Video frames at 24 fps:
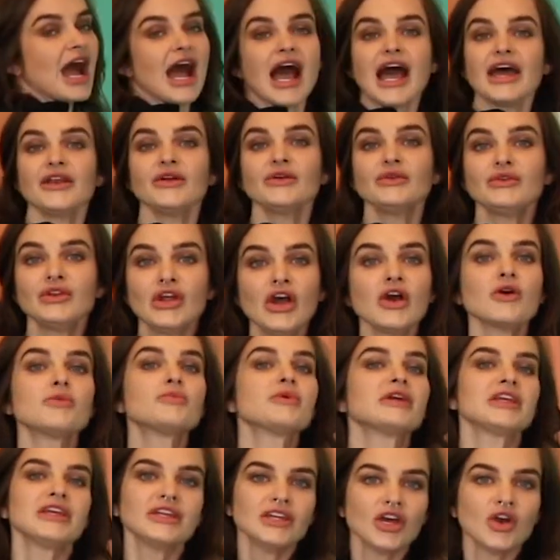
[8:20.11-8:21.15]
I don't know,
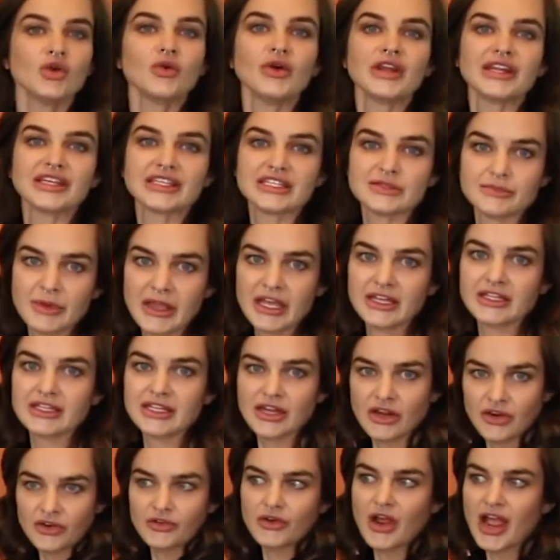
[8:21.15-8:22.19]
but you know what? Expand
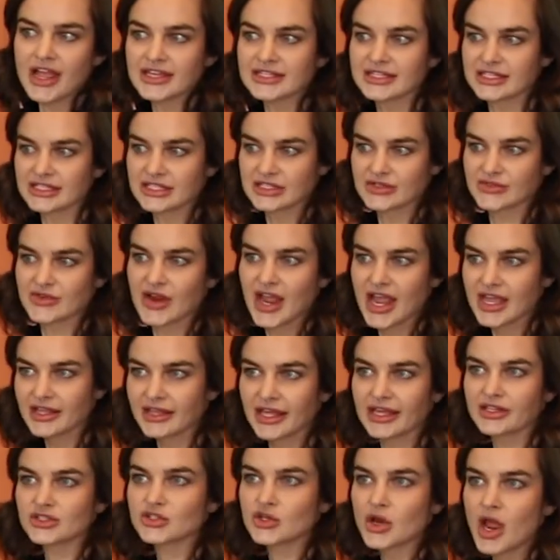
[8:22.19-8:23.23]
horizons, right?
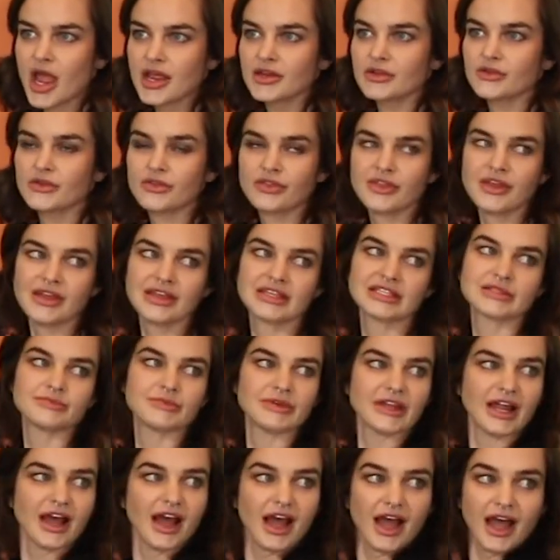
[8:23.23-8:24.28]
Like try new things,
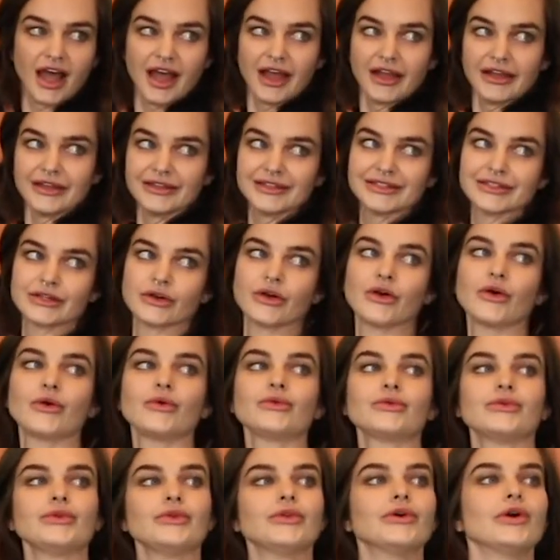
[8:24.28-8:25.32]
but I
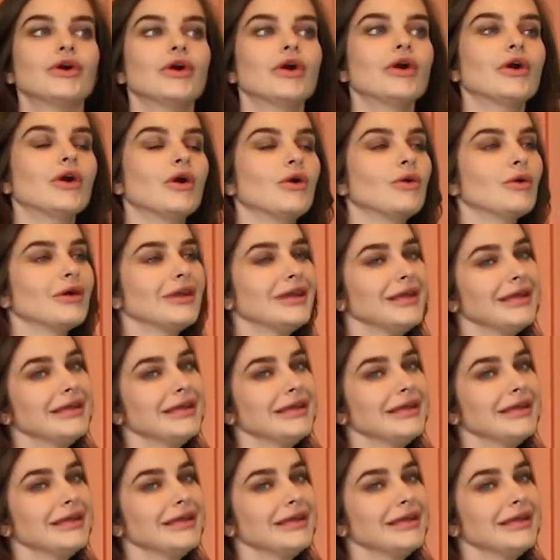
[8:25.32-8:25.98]
don't know.